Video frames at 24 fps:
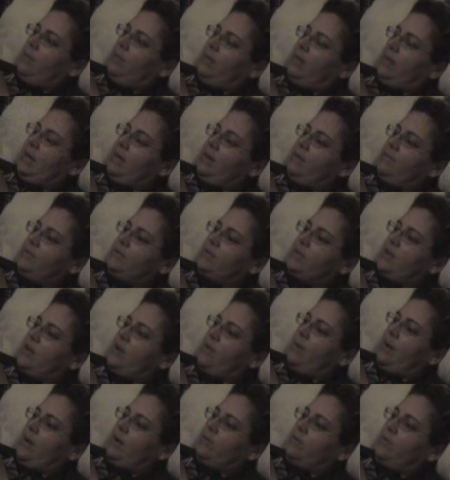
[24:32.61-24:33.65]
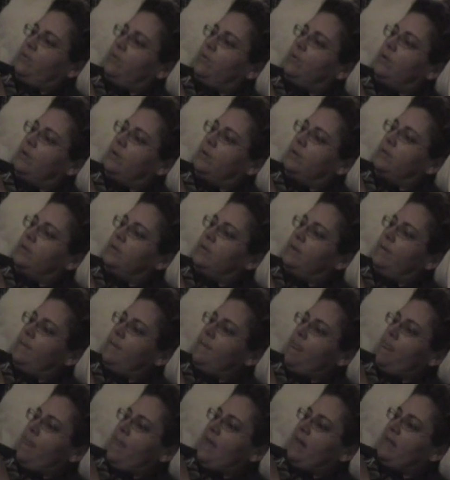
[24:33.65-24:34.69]
plenty of snow outdoors.
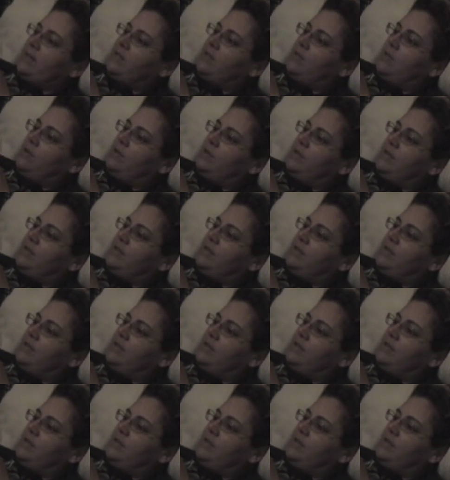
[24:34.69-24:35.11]
As soon